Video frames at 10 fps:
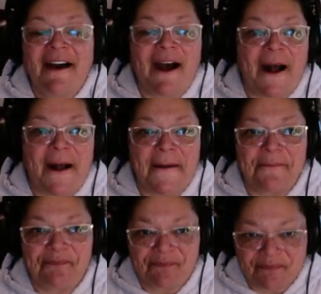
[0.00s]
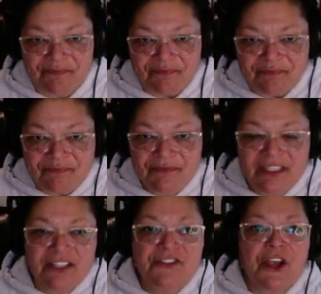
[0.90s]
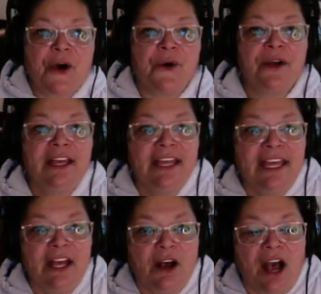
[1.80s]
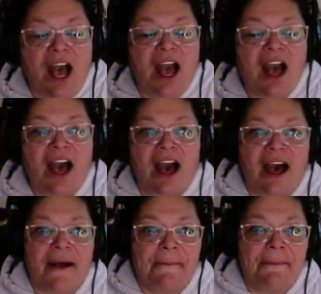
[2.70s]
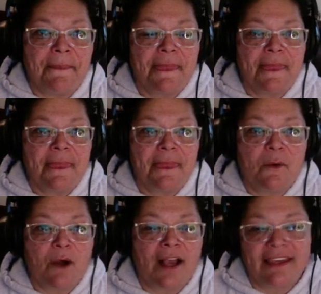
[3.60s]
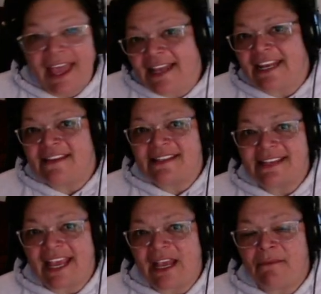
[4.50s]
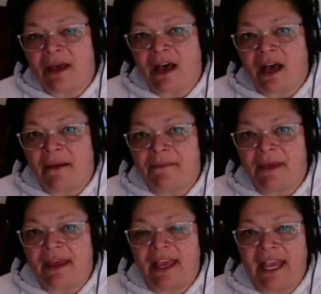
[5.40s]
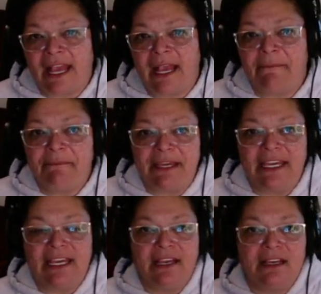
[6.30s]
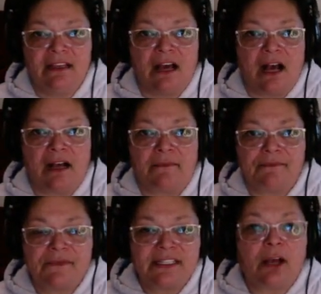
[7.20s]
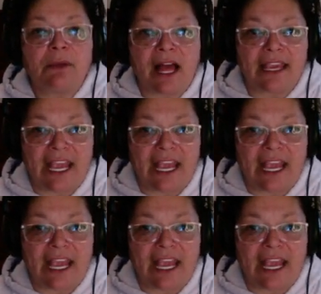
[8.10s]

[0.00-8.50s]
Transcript: Um, so, um, again, in the same um, A B um, cell block